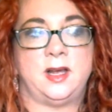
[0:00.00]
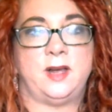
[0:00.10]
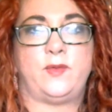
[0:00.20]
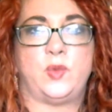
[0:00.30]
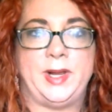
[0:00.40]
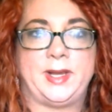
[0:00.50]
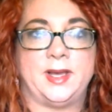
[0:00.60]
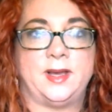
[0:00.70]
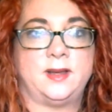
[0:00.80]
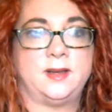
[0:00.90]
of
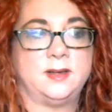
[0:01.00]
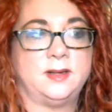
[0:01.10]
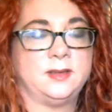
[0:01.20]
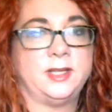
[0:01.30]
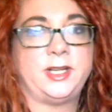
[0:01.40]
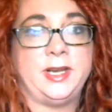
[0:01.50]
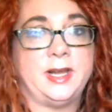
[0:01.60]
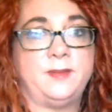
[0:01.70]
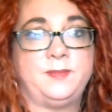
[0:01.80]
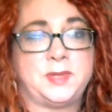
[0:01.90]
Wicca,
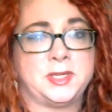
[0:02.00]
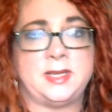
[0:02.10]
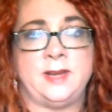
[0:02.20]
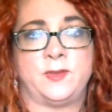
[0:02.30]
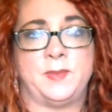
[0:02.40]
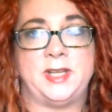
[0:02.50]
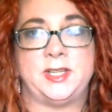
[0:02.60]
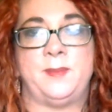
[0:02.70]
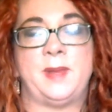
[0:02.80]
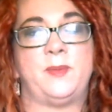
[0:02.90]
looking up just
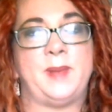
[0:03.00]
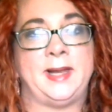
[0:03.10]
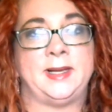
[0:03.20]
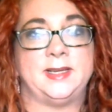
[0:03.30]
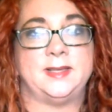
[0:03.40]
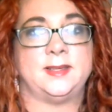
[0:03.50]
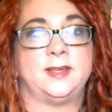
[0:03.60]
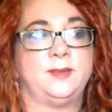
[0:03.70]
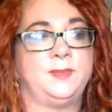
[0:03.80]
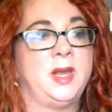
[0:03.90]
information about
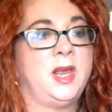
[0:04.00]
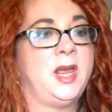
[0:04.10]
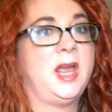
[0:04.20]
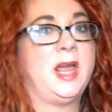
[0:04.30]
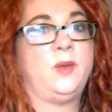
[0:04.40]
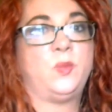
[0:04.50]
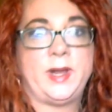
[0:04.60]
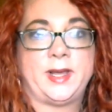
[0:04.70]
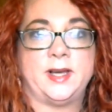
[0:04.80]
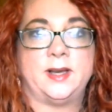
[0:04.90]
paganism and
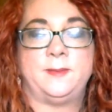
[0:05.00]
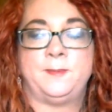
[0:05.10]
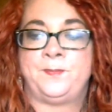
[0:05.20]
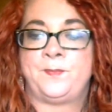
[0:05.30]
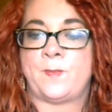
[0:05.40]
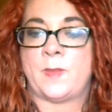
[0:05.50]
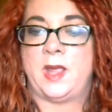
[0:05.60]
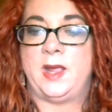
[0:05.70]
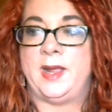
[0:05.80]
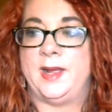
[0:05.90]
Wicca
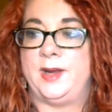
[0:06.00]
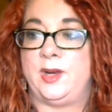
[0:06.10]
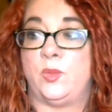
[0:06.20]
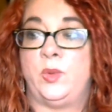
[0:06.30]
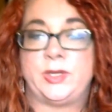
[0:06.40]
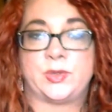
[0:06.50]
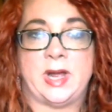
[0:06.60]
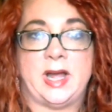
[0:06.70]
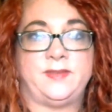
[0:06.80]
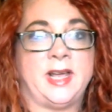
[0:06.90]
and
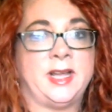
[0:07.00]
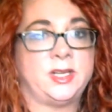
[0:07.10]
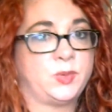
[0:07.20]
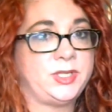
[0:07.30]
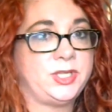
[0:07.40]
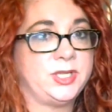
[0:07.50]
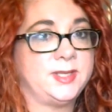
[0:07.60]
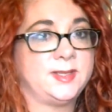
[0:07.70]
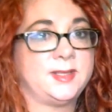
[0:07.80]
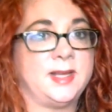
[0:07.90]
witchcraft, hedge
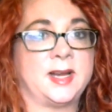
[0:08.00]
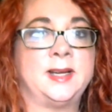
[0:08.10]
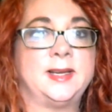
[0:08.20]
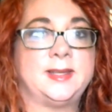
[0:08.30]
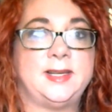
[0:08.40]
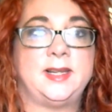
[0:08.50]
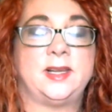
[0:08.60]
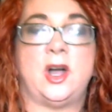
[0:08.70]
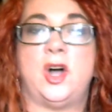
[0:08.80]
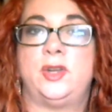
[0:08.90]
witches, that kind of
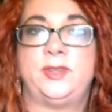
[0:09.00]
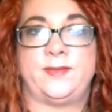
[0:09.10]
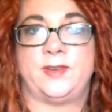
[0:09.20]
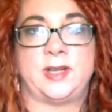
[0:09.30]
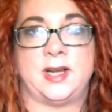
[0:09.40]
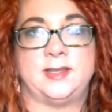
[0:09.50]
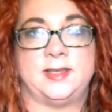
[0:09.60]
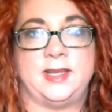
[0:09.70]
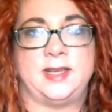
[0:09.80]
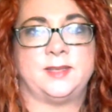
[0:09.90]
thing. All different kinds
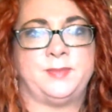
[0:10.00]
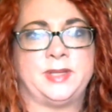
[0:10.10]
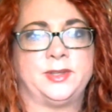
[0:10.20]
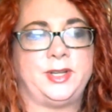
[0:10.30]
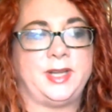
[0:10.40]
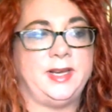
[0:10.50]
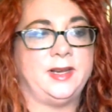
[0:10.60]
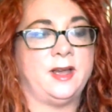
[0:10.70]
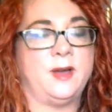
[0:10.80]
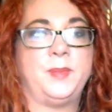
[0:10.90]
of things I've been
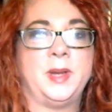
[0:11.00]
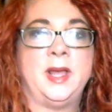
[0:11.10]
looking up.